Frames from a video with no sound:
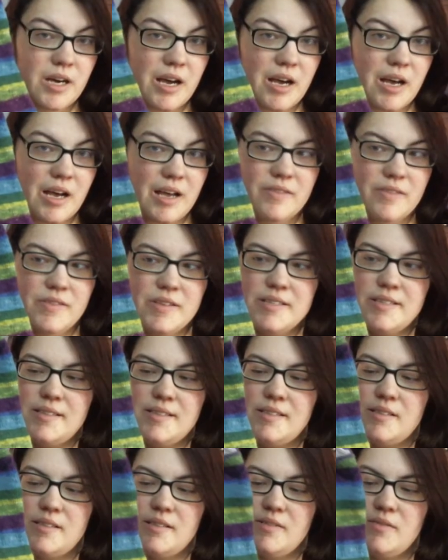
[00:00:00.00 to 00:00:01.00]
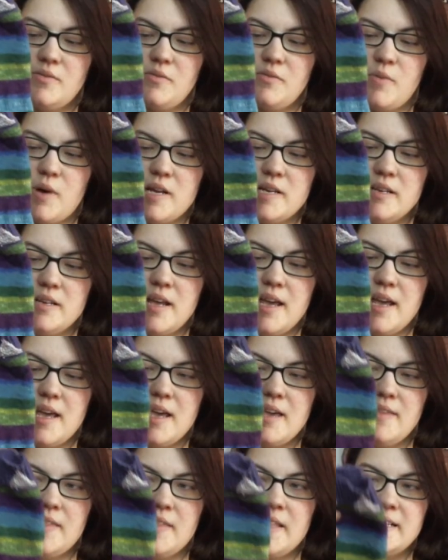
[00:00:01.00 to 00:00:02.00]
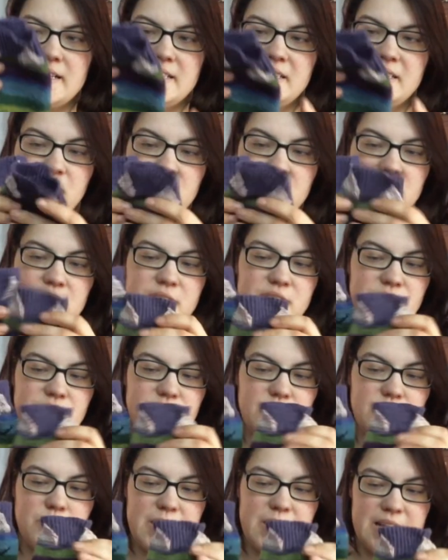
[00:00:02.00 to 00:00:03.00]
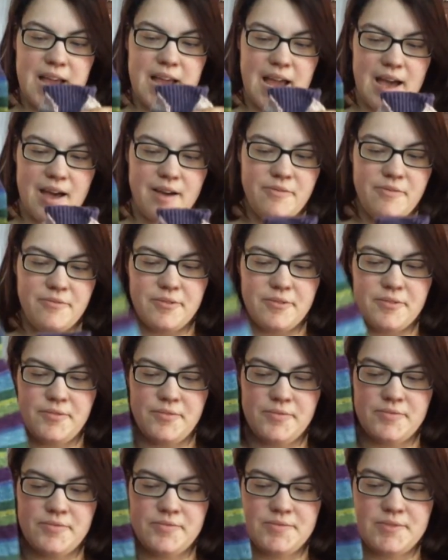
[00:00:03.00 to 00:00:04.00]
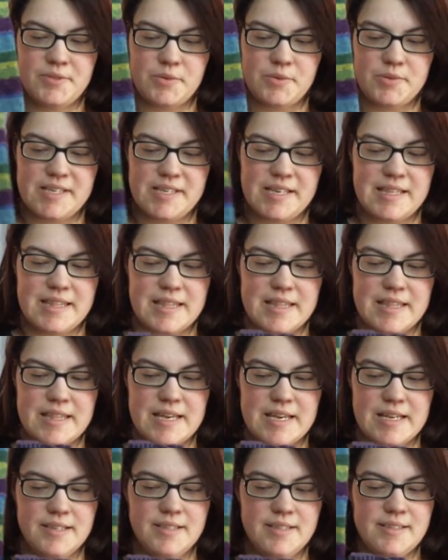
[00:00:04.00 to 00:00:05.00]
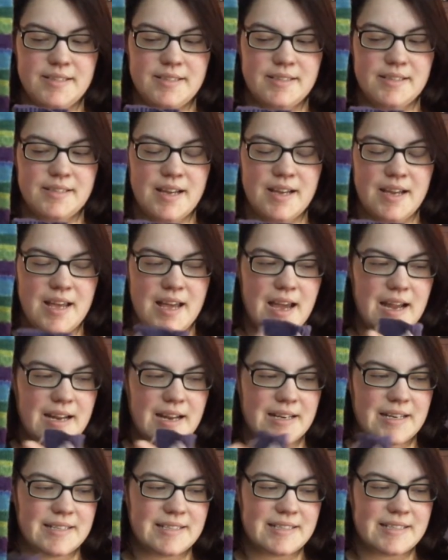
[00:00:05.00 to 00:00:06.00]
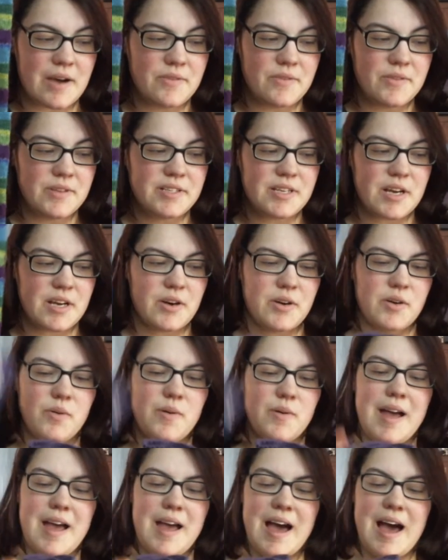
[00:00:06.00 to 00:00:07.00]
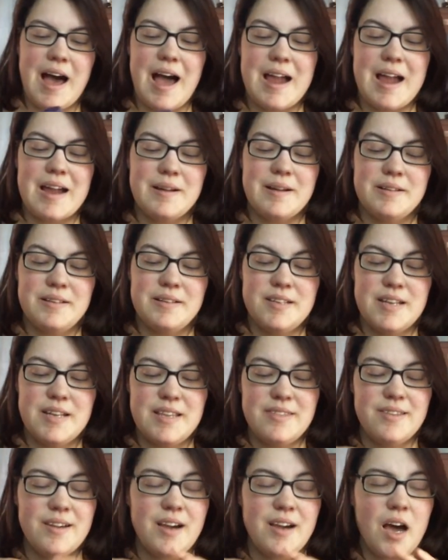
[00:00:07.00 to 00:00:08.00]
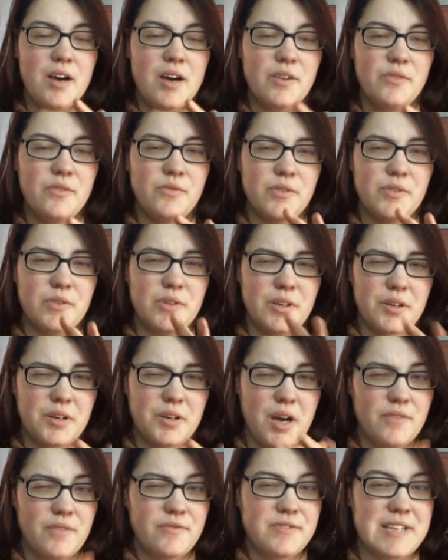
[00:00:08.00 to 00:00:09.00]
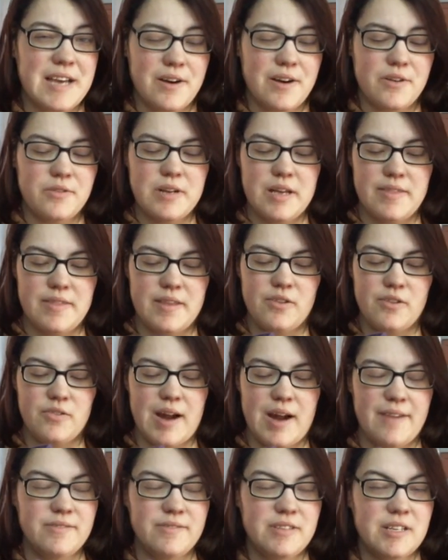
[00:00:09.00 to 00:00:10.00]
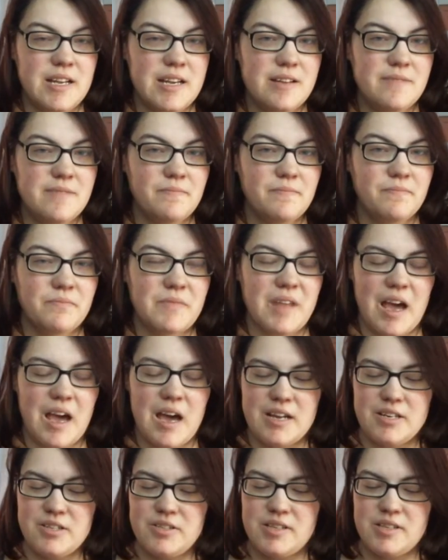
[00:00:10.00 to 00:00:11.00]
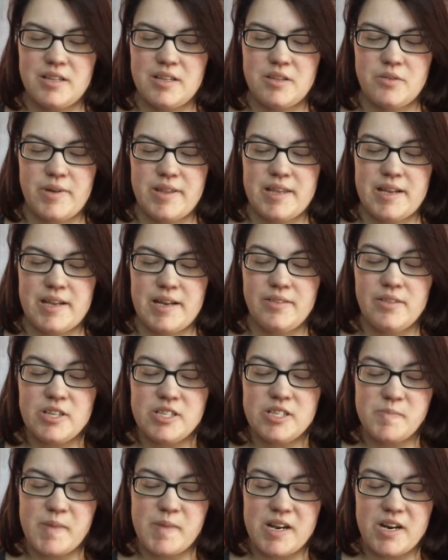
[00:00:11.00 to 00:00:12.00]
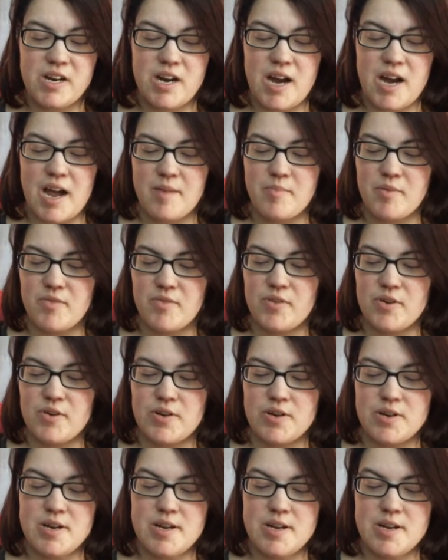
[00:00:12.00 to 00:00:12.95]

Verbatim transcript: on this one, and then I split the tube in half, so it was like this. I knit down the toe, I knit the cuff, cuff down, and then grafted it. I just like the way that it looks better. I prefer